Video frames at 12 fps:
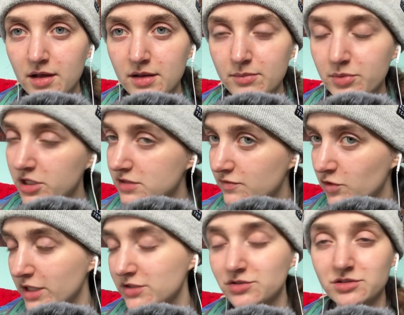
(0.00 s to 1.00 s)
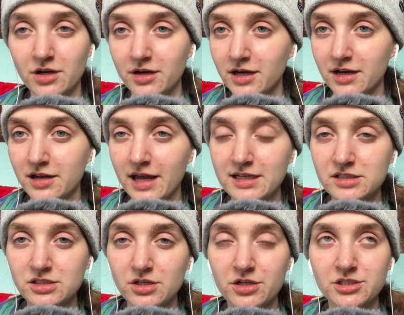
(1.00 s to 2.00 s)
beautiful. It's so good. It's
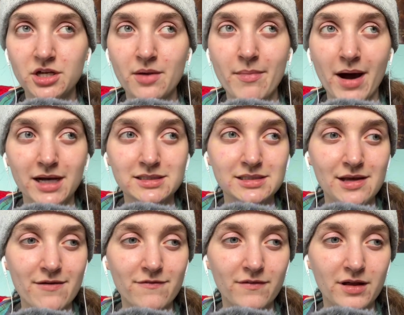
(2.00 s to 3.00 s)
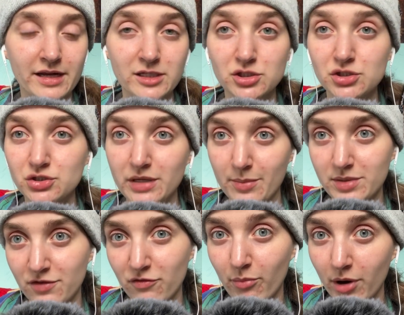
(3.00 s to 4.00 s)
such an immersive, like
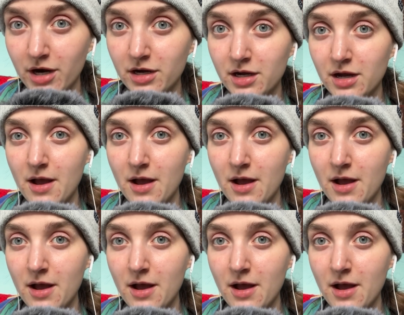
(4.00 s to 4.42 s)
descriptive book.